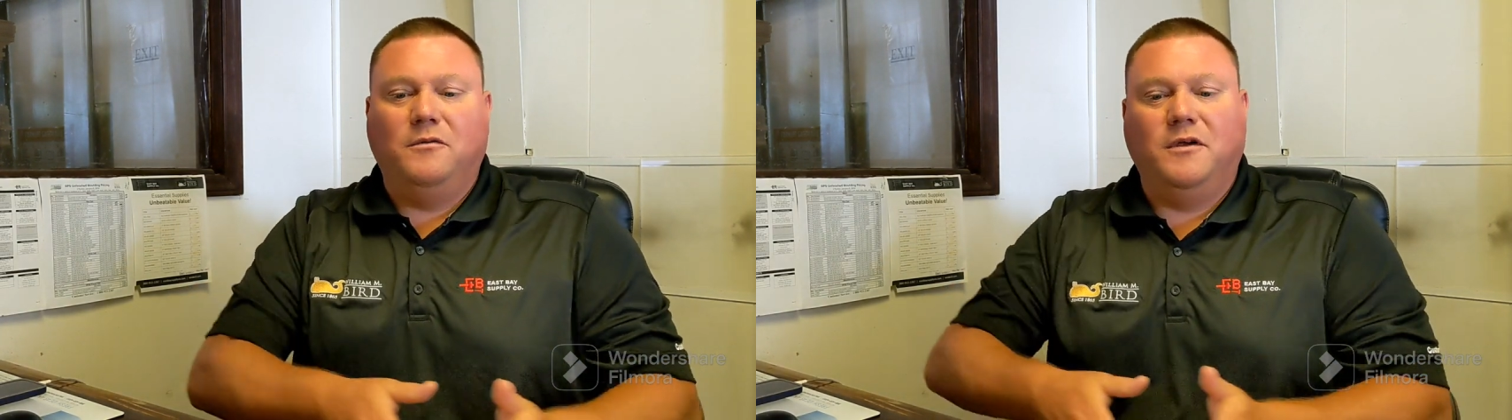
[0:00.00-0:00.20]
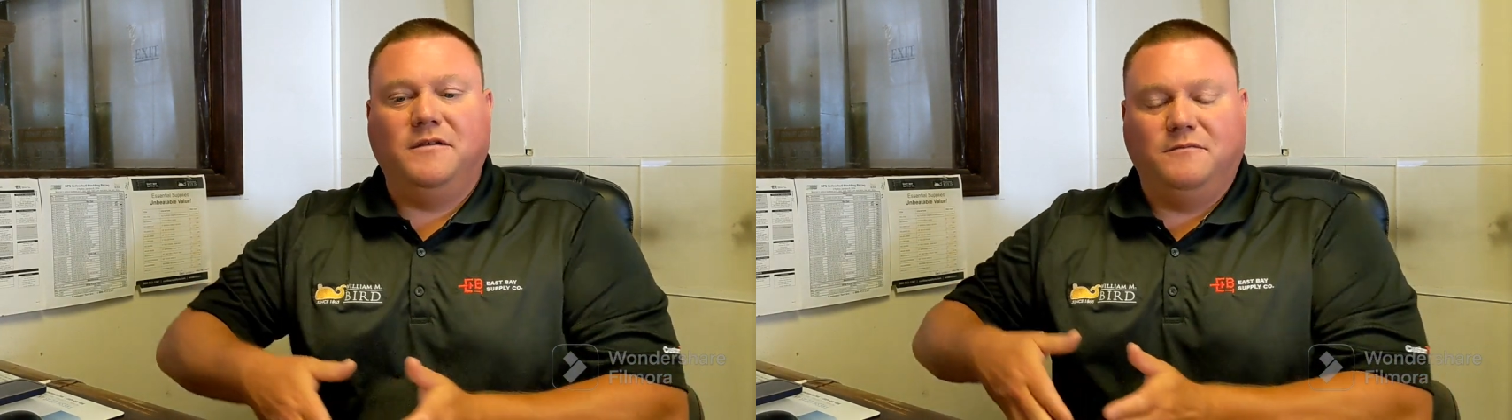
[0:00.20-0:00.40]

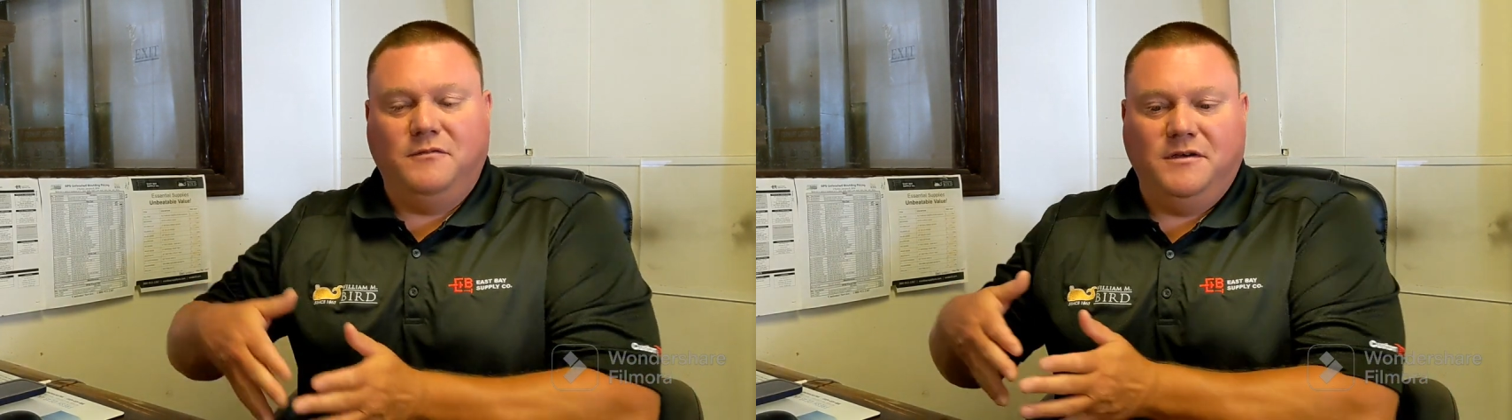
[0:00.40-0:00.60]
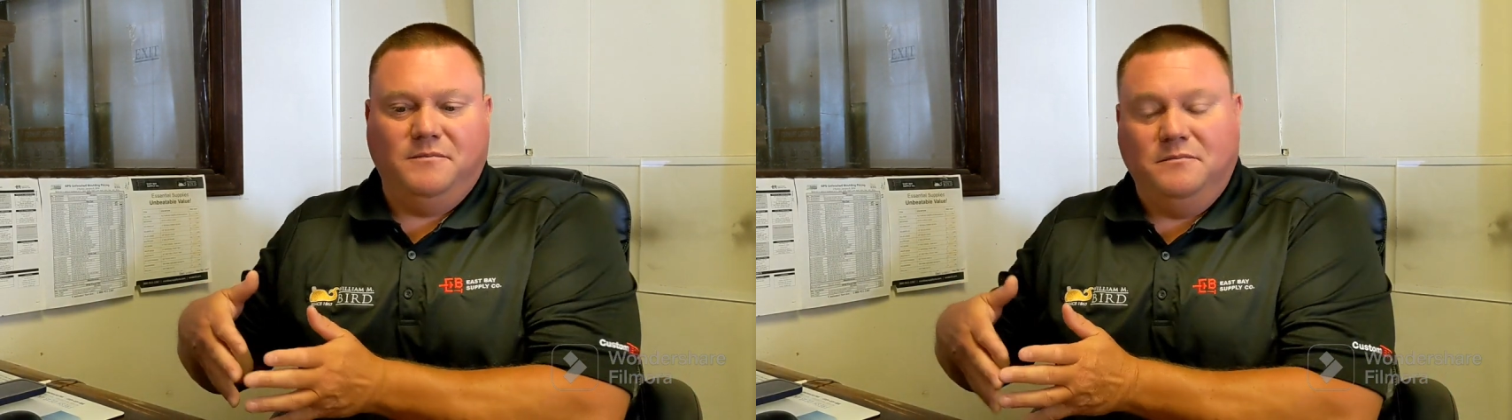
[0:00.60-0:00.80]
We
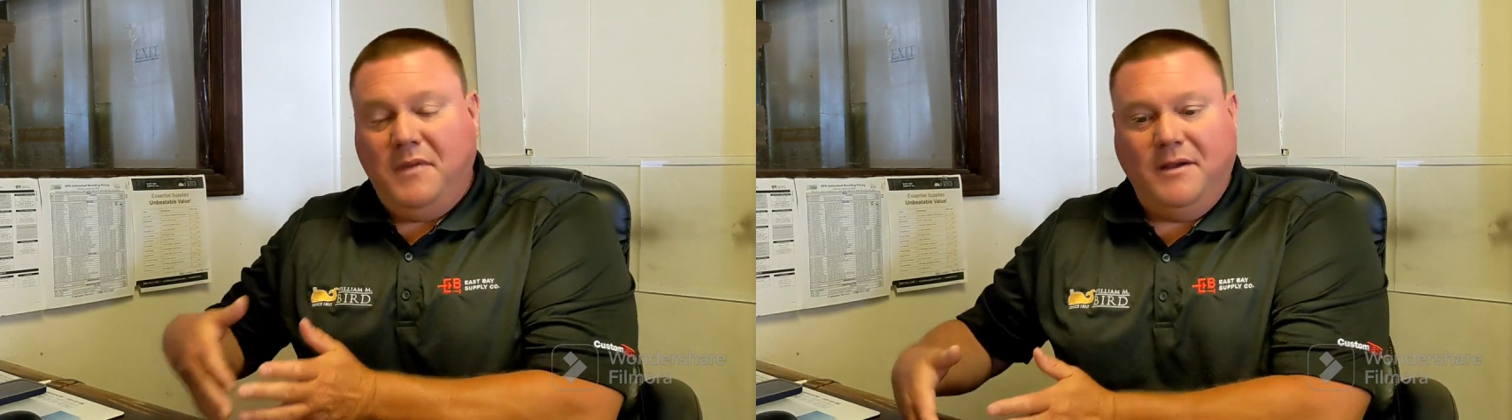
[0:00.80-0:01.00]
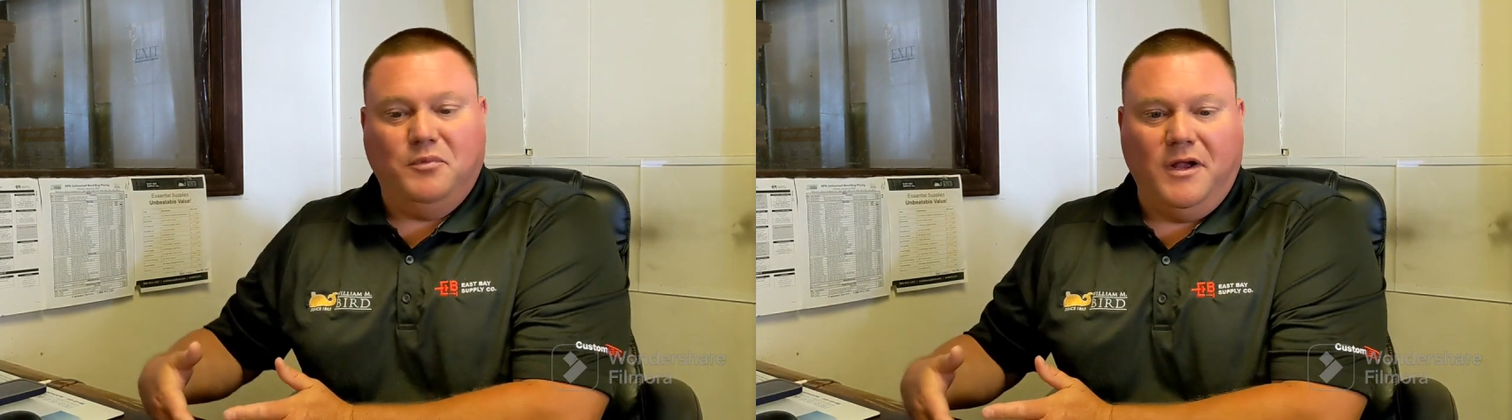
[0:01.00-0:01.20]

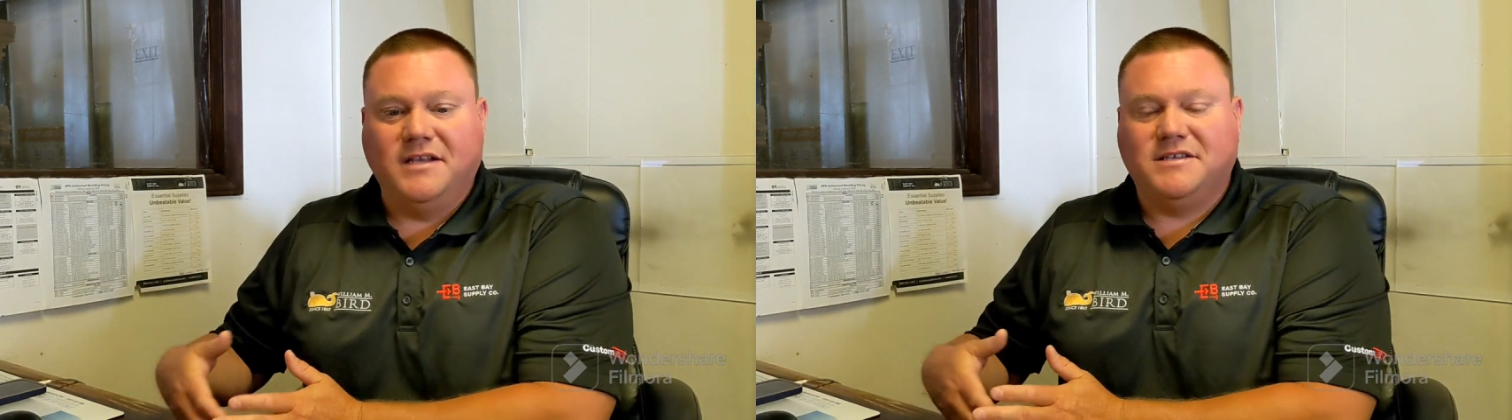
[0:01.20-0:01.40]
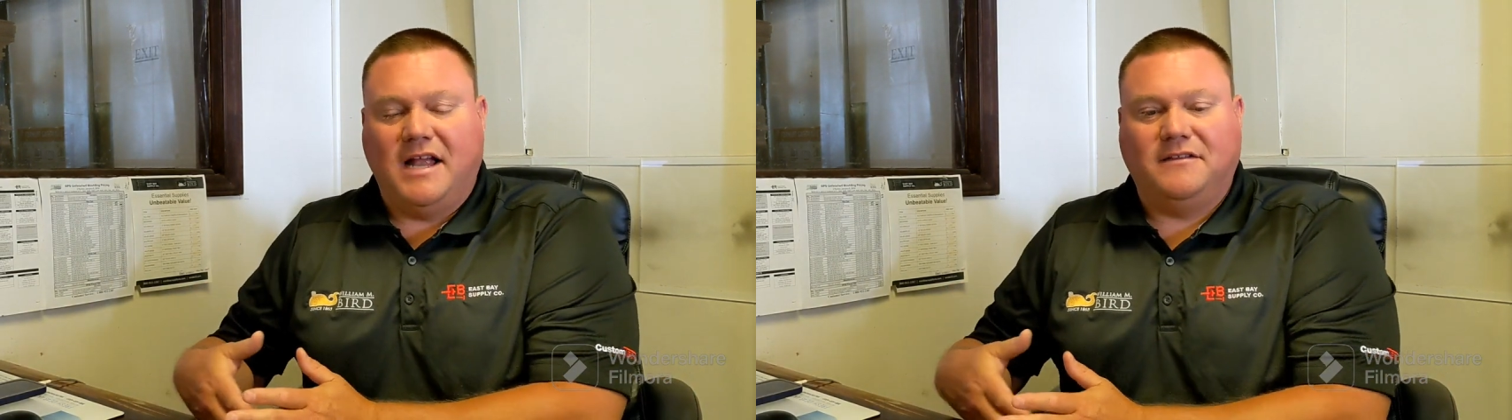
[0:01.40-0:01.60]
made
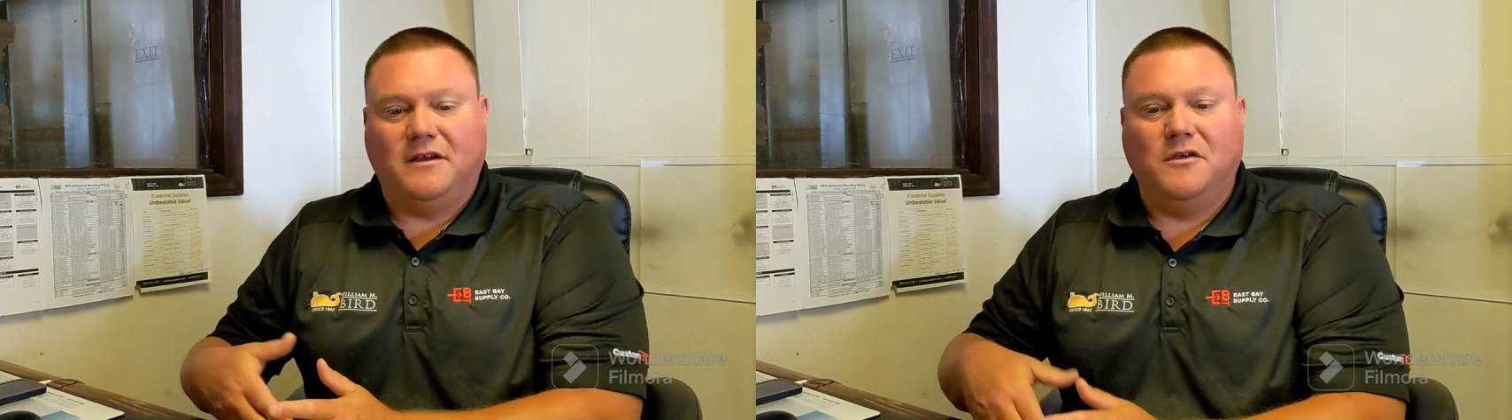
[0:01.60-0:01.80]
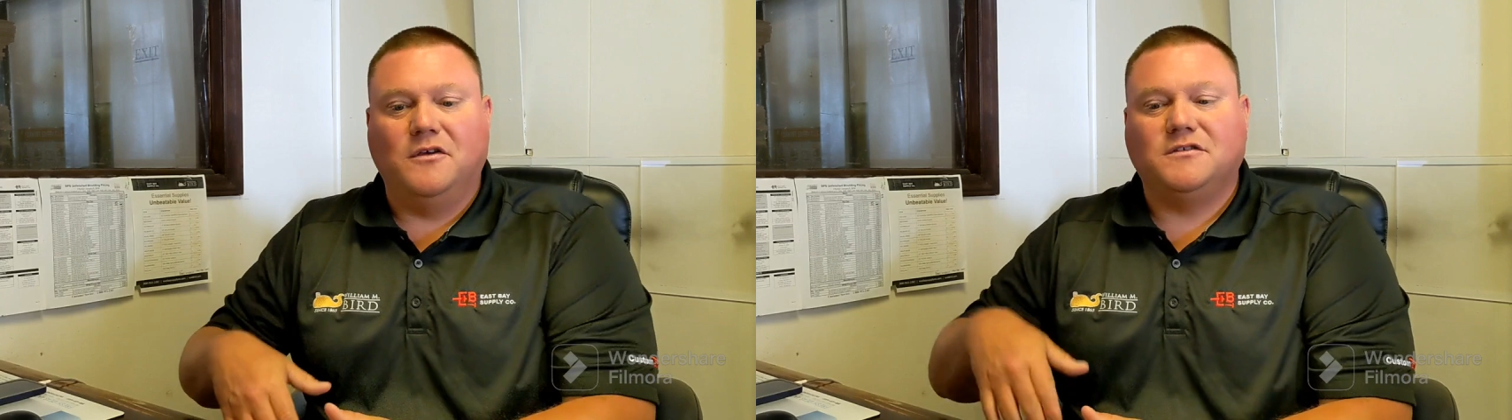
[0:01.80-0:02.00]
plans not to
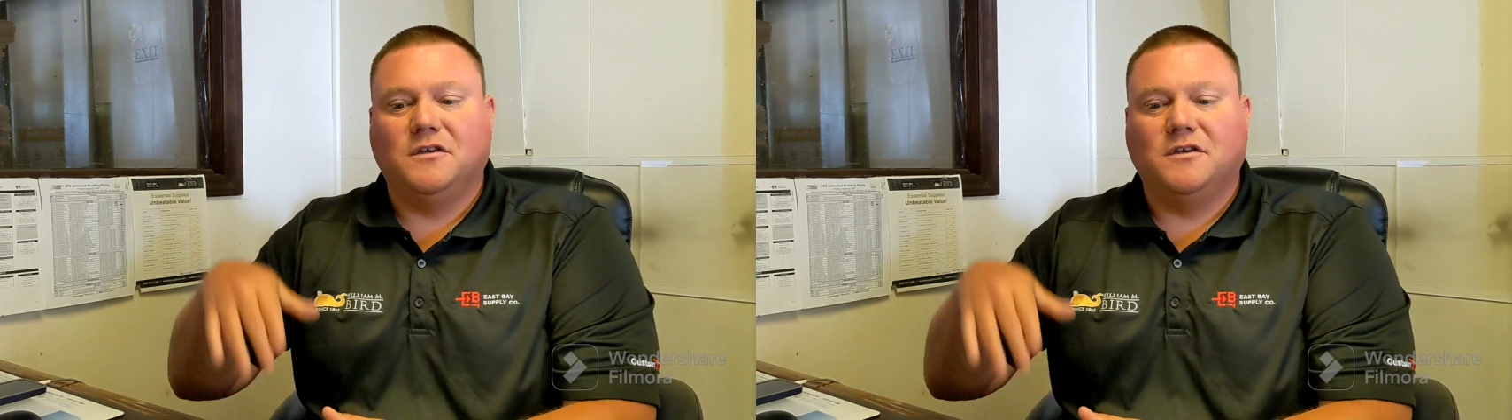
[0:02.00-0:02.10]
go there.